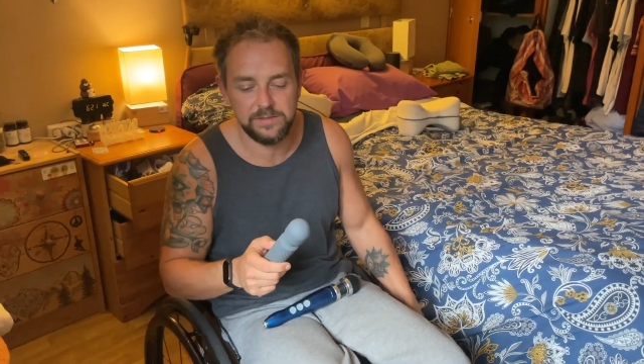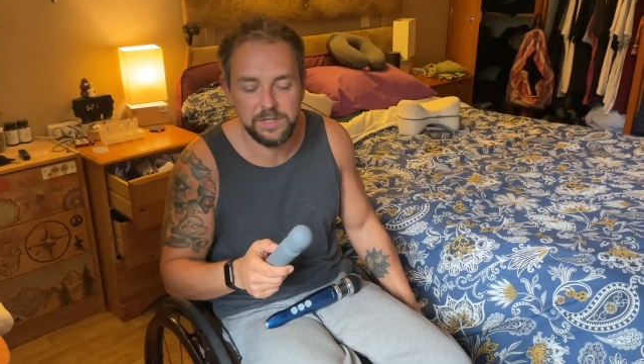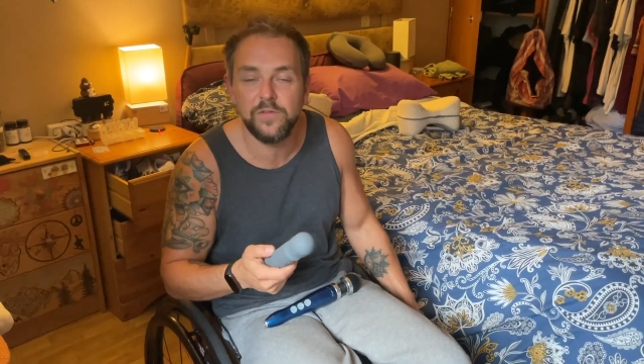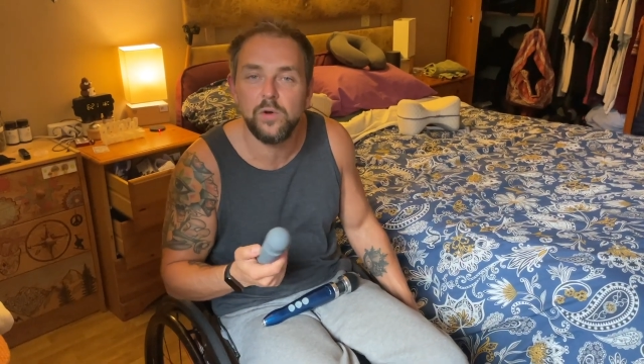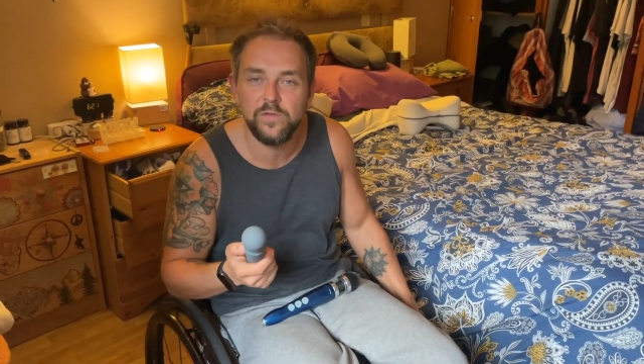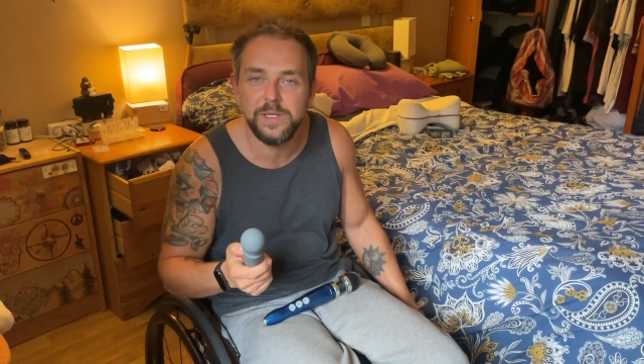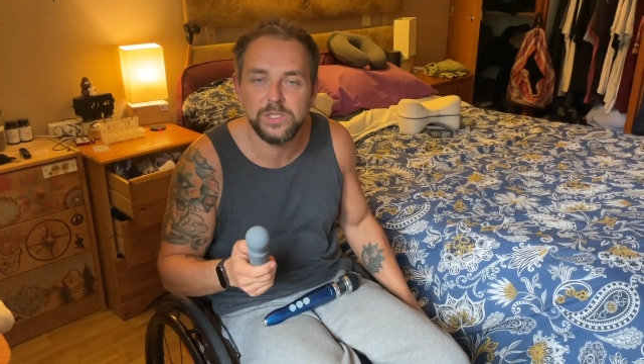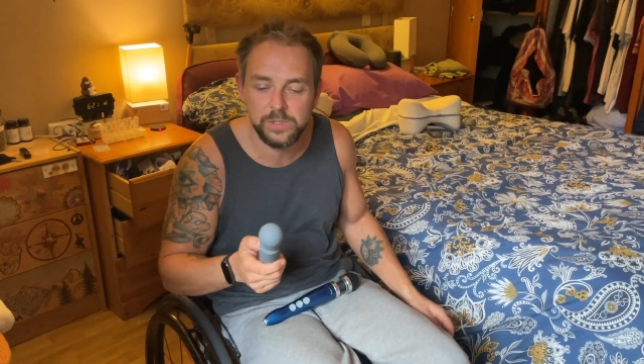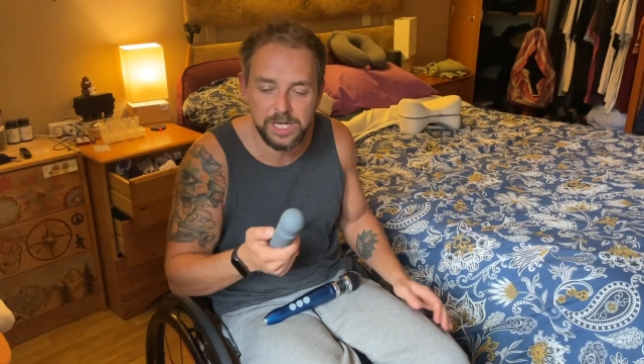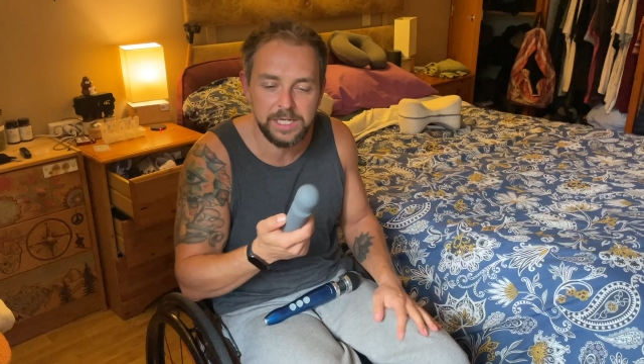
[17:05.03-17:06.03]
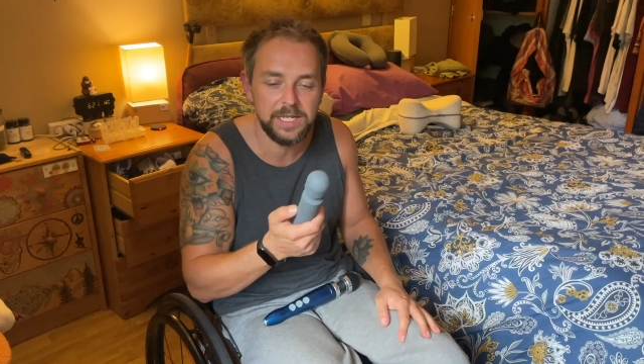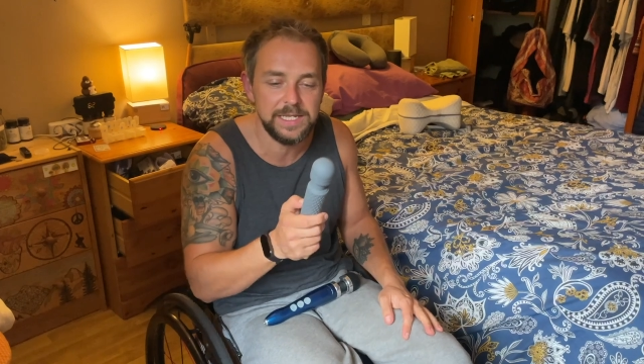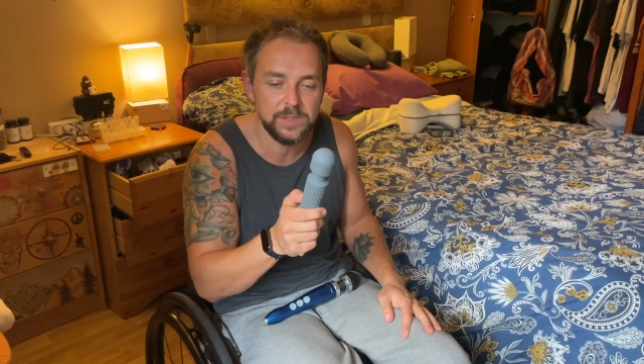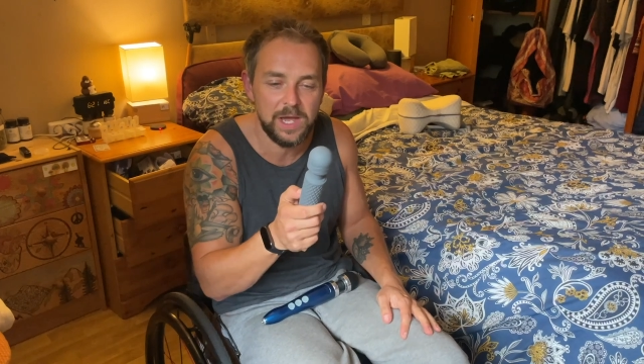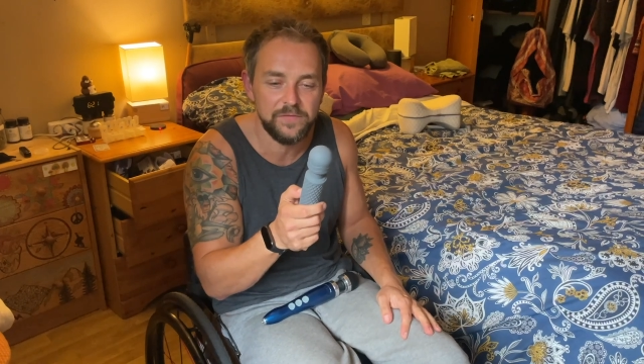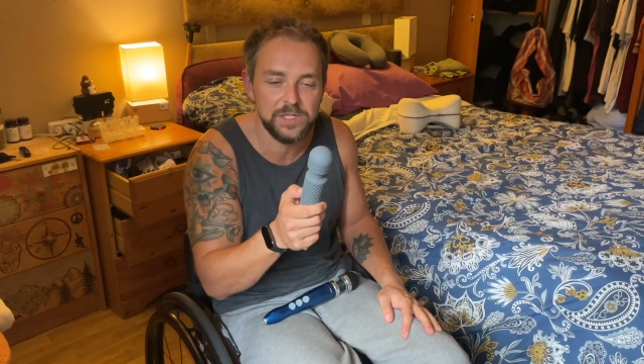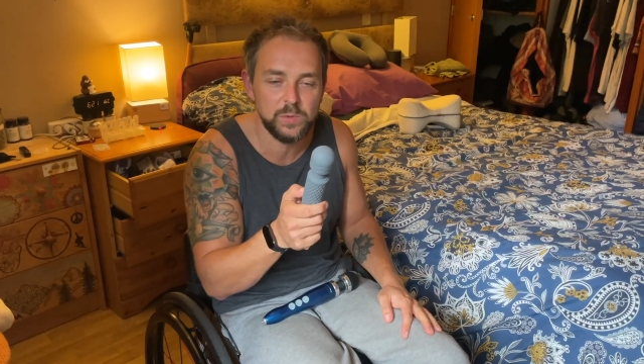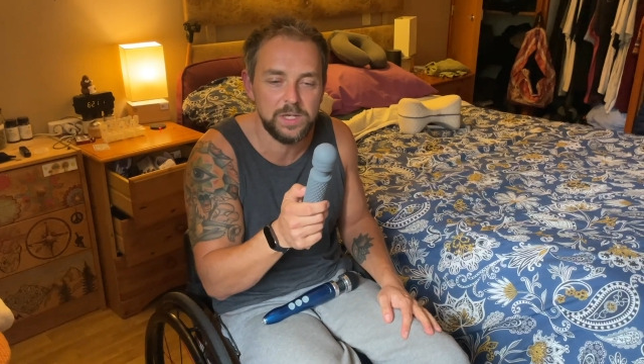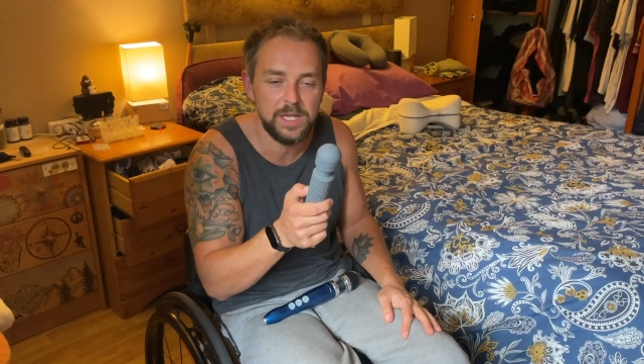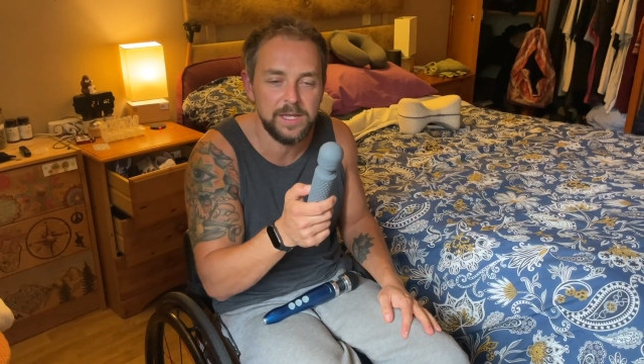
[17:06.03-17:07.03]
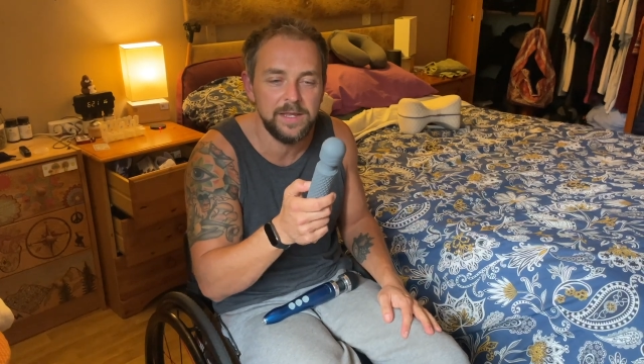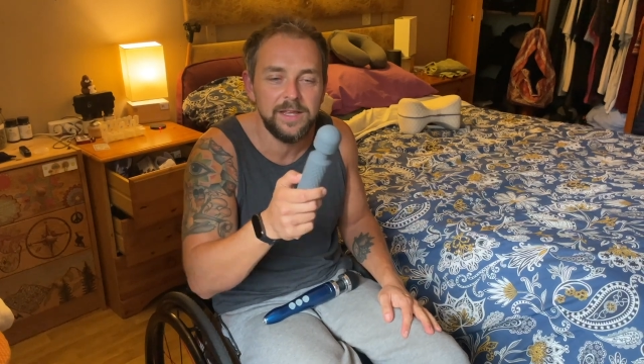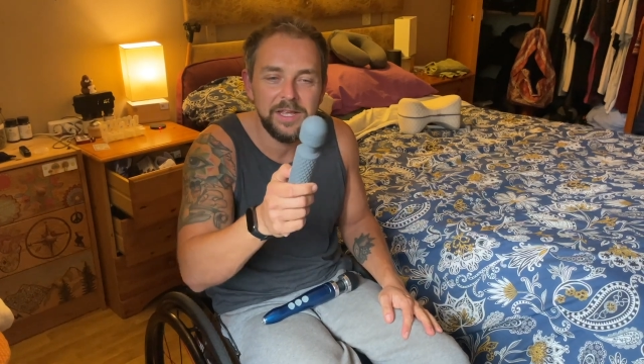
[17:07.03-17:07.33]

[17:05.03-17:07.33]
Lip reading: difficult for me to ejaculate, so I have this one here.